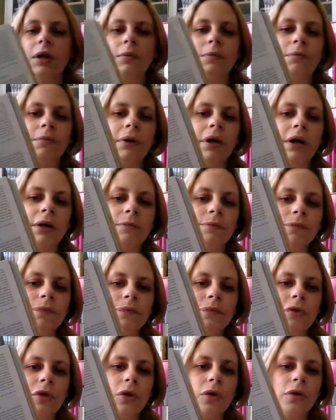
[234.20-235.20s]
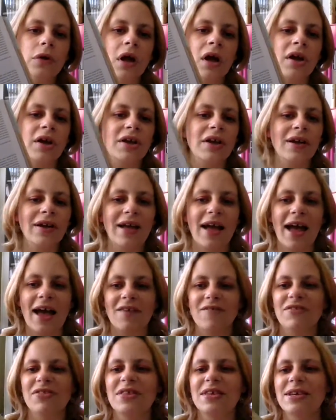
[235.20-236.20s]
but I
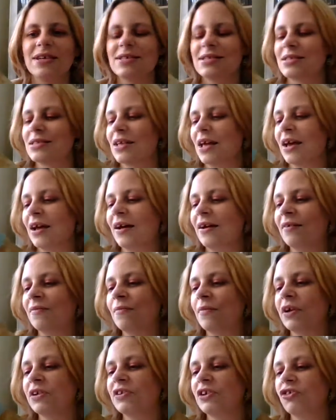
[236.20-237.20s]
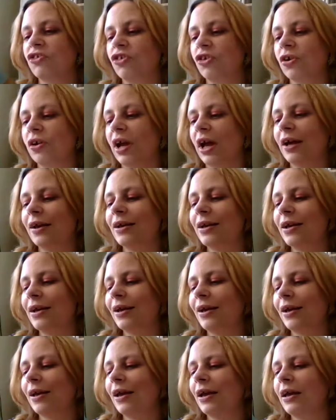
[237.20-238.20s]
have this edition, and
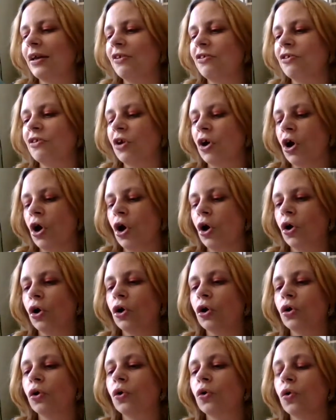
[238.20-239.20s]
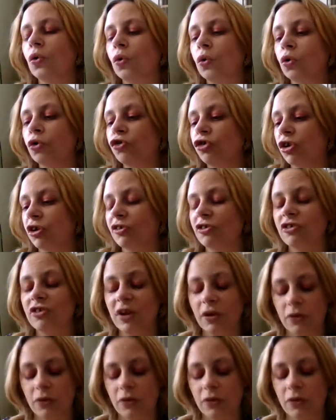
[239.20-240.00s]
it is gorgeous. Now,